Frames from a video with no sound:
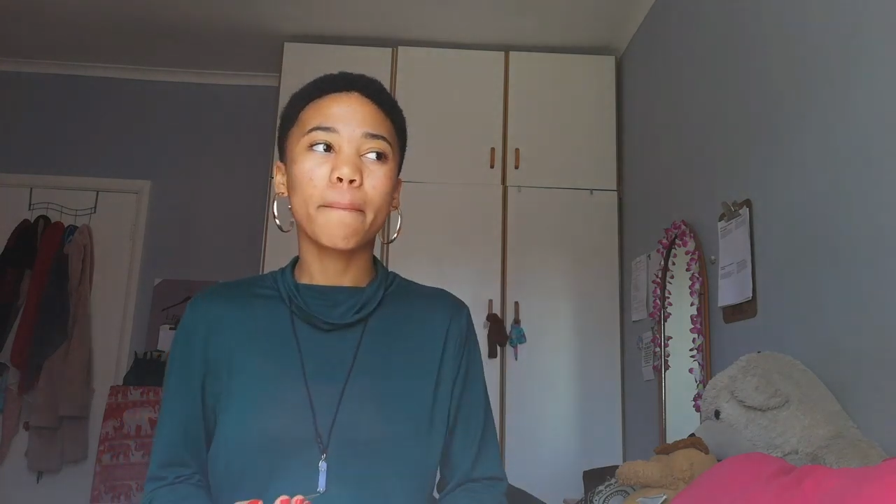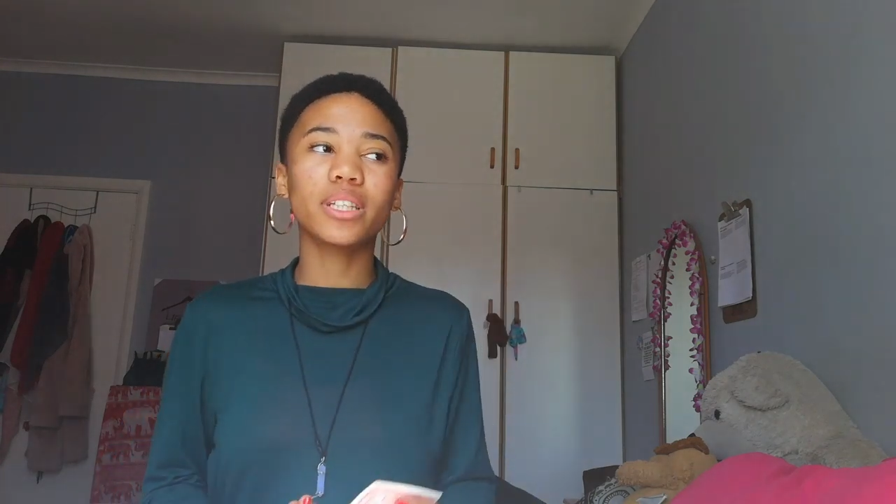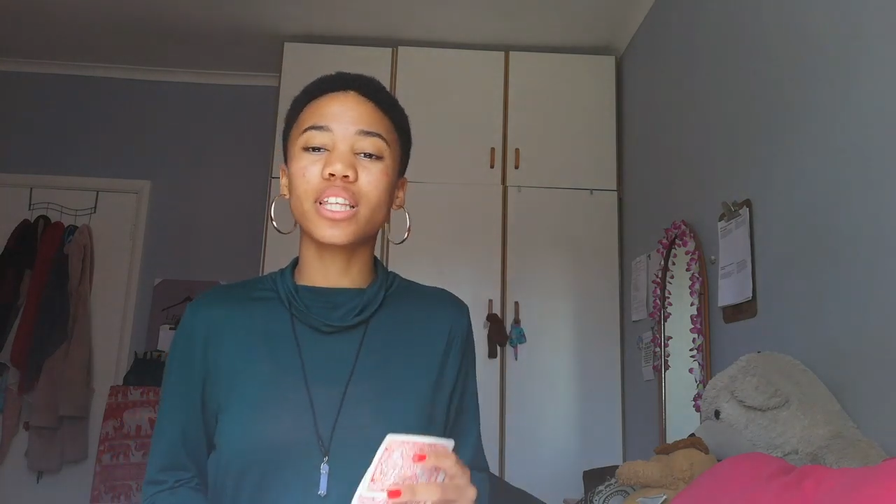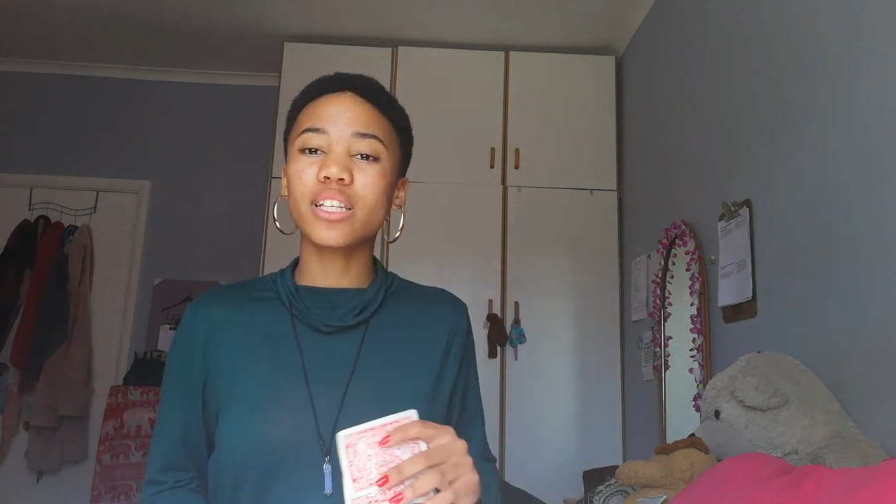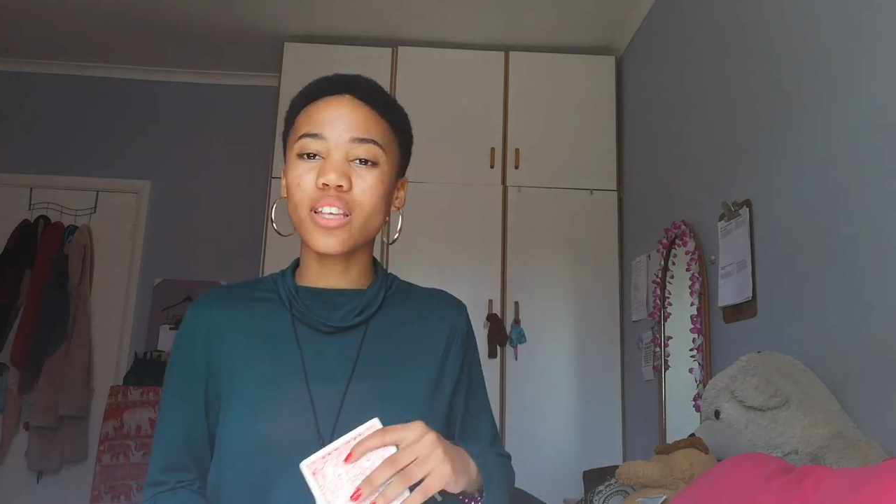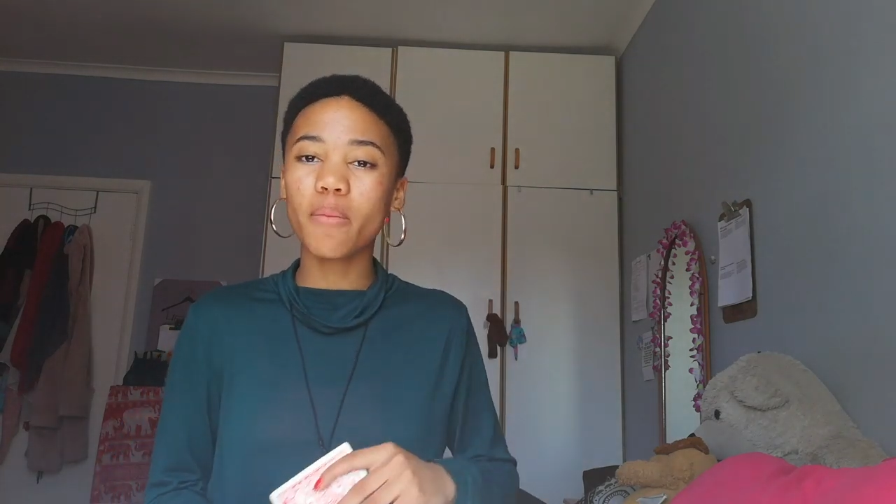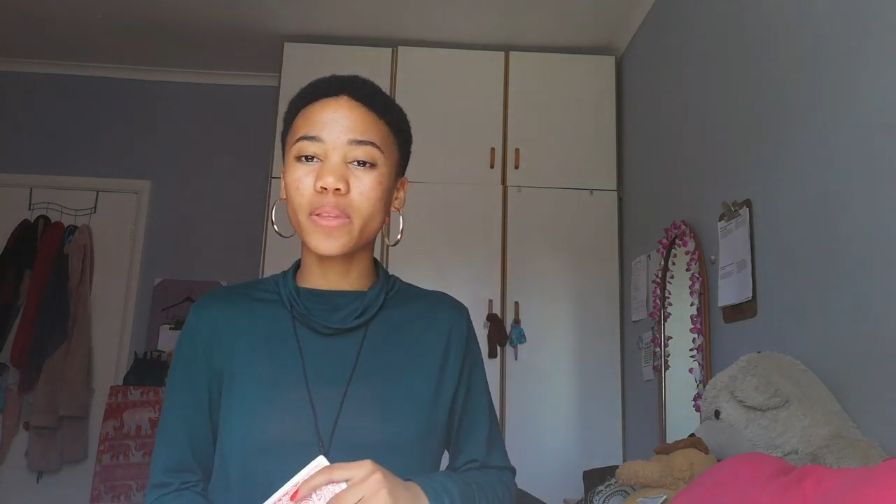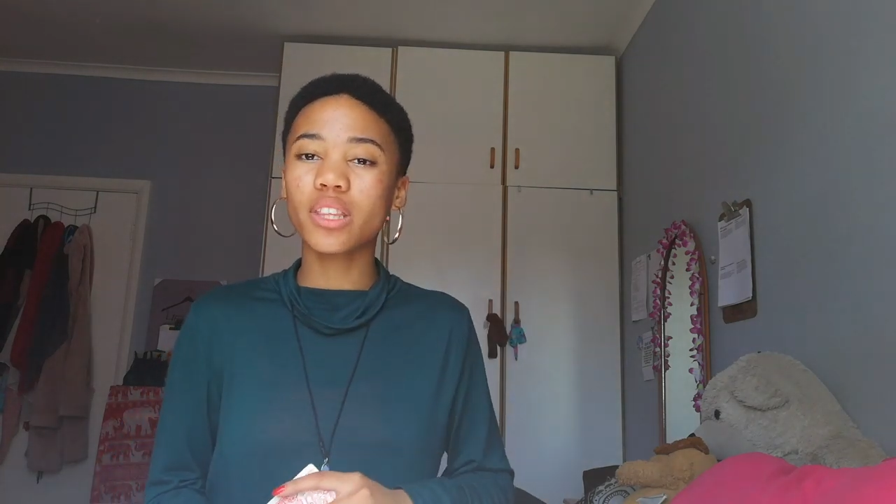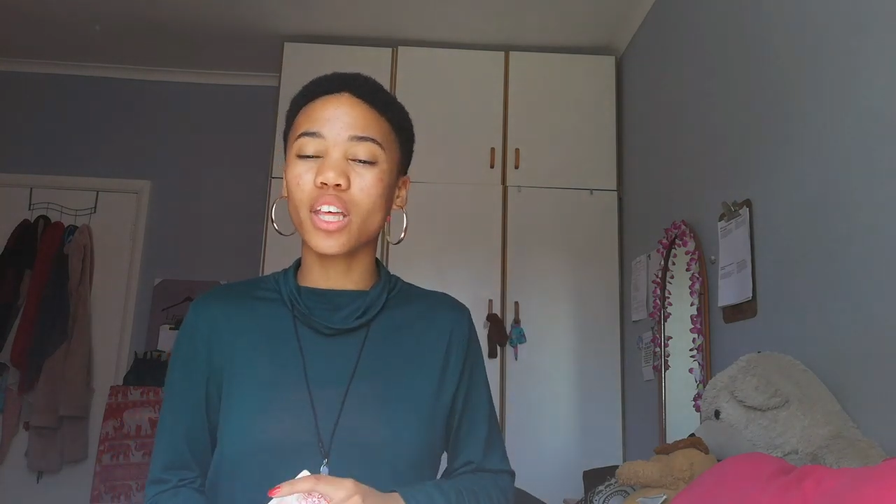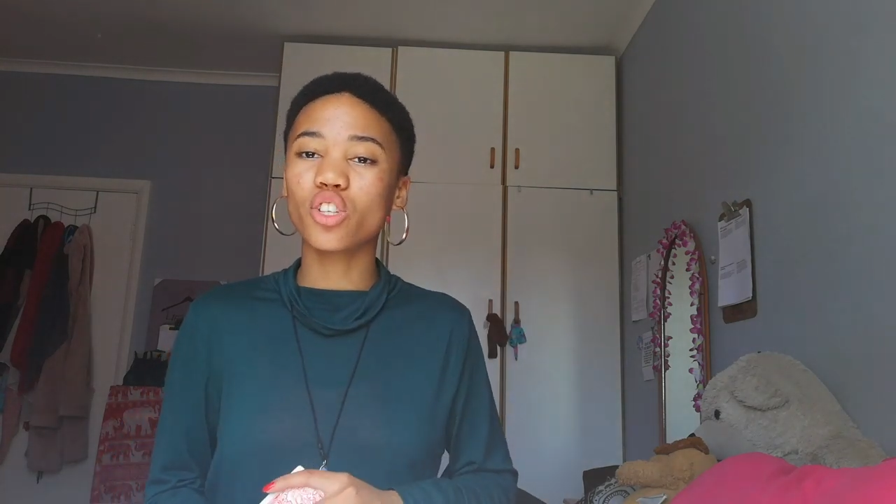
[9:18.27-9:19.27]
but there's
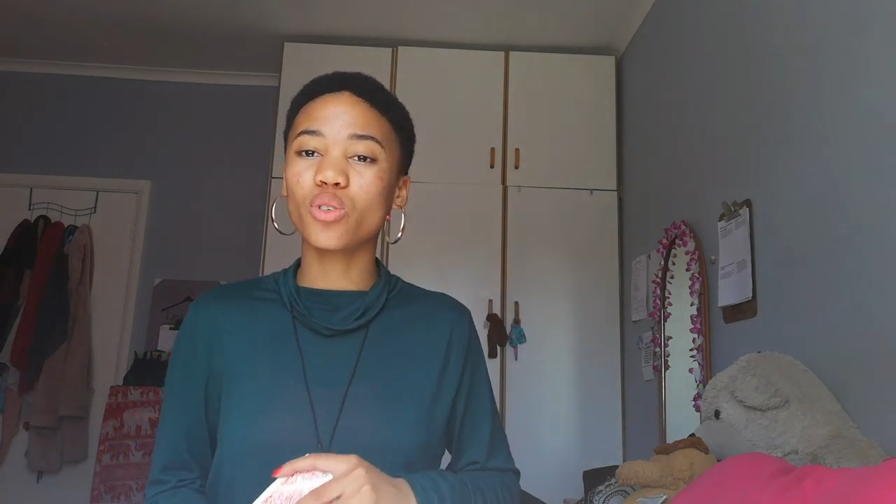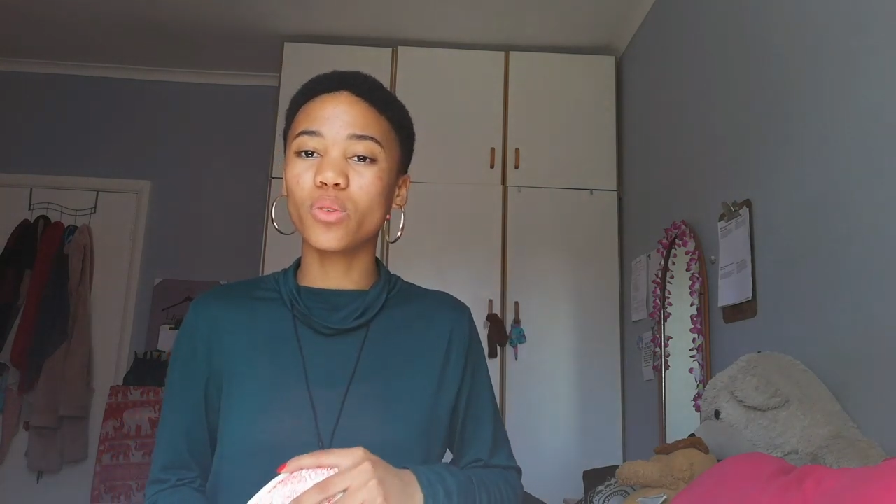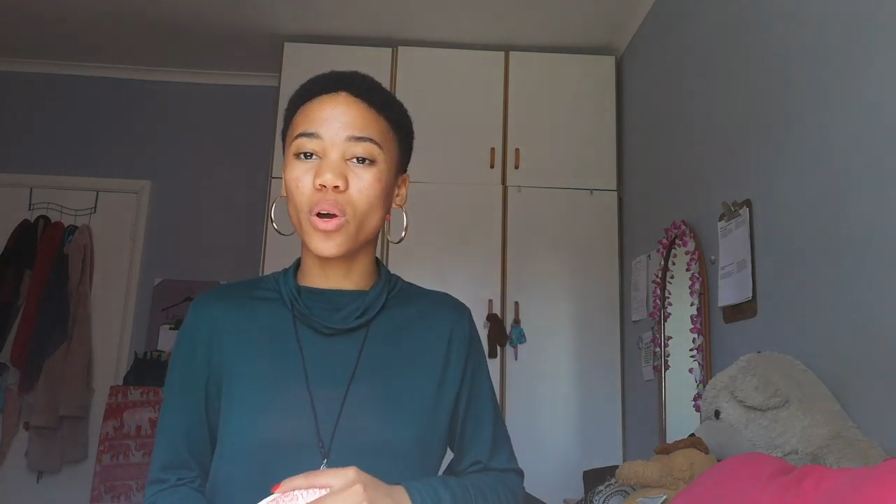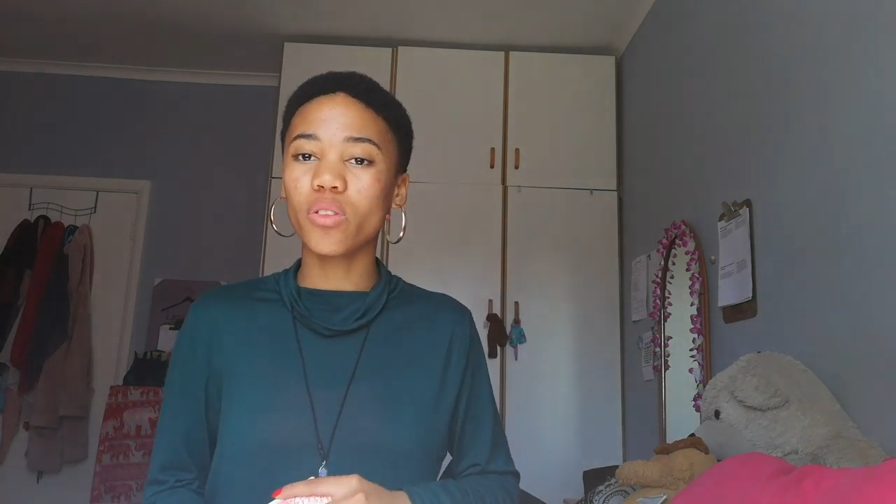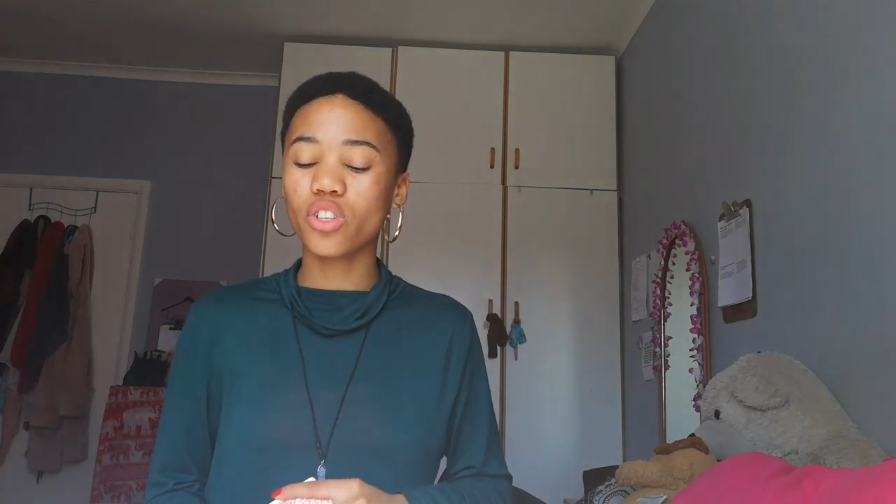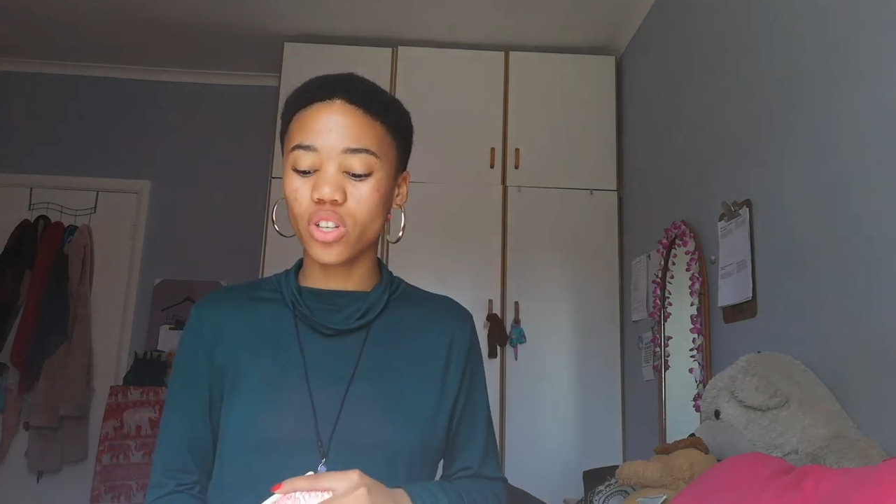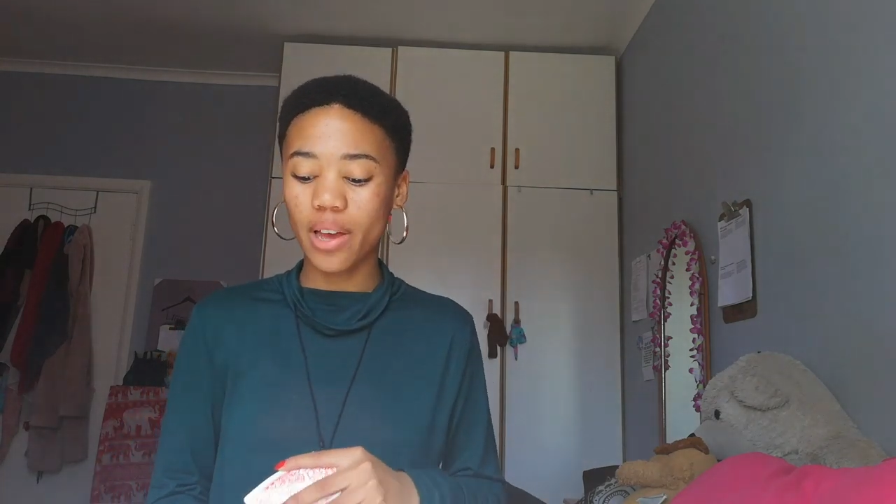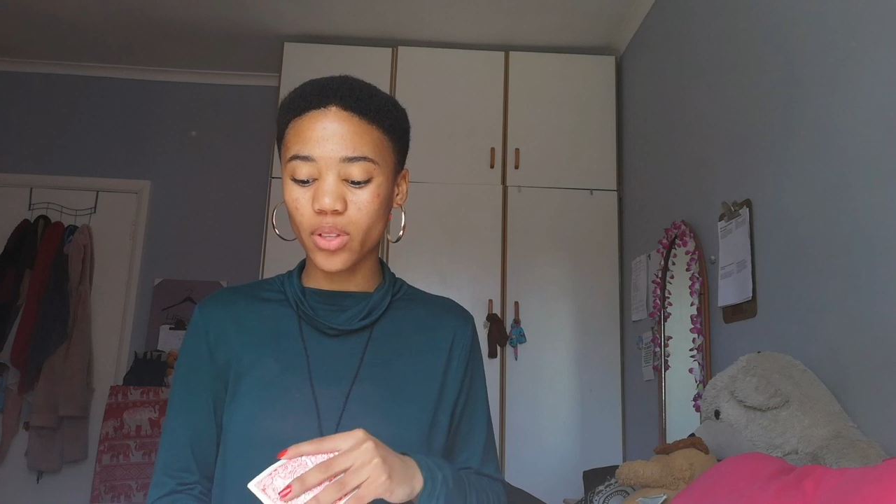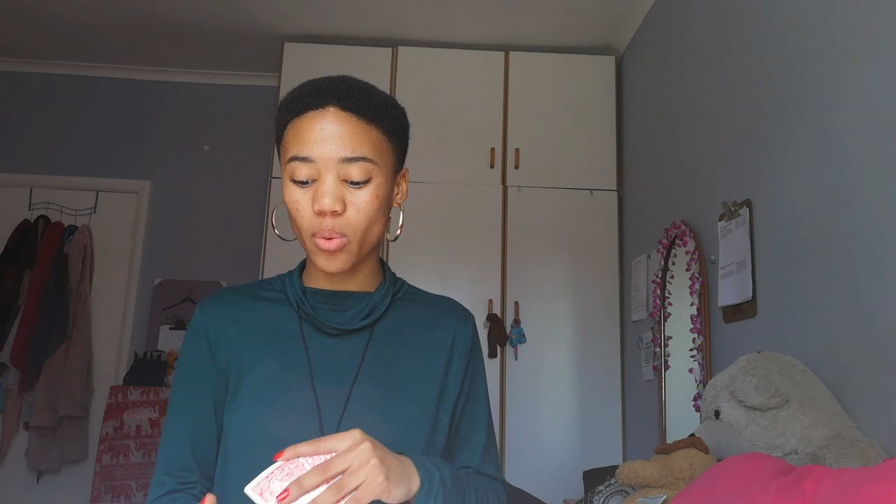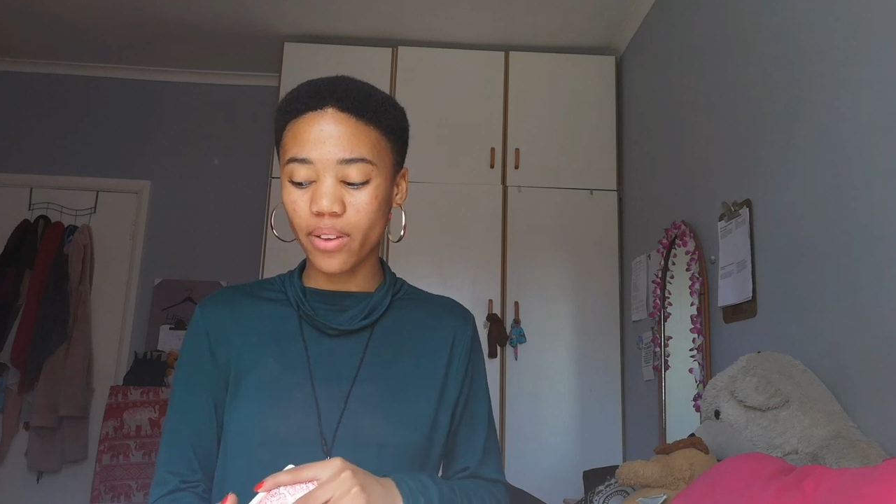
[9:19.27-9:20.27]
something that you know that you
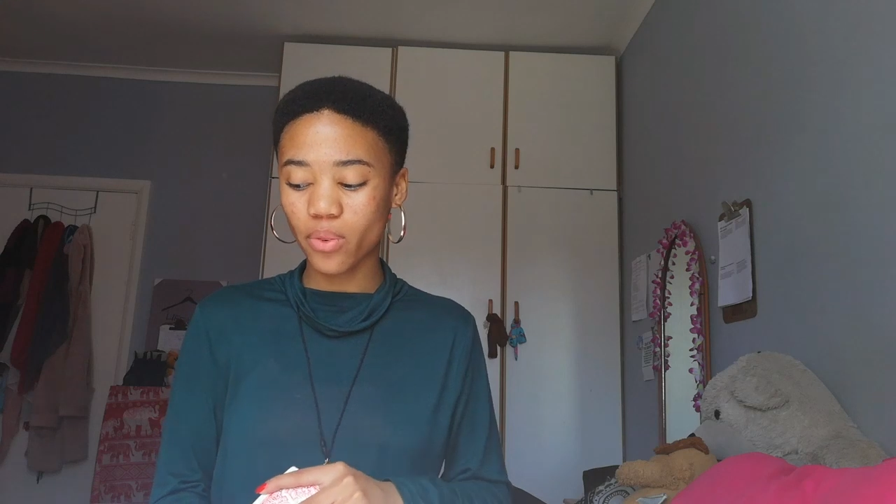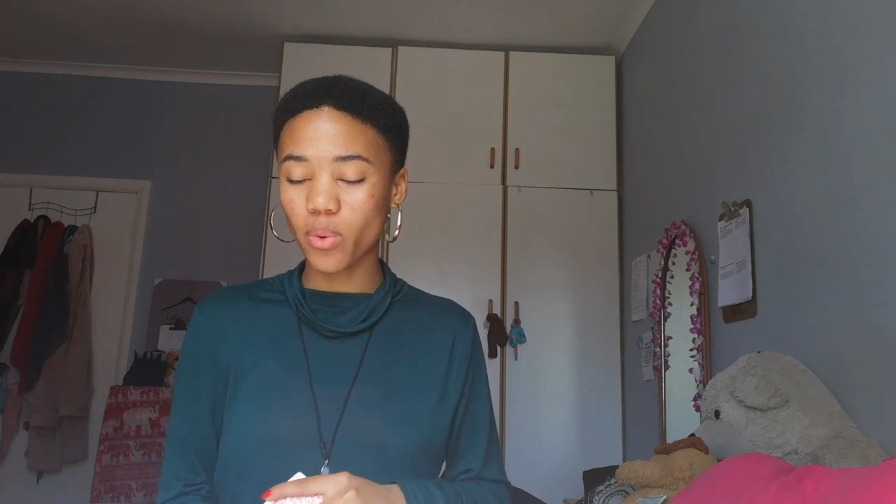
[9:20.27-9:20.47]
have to wait for.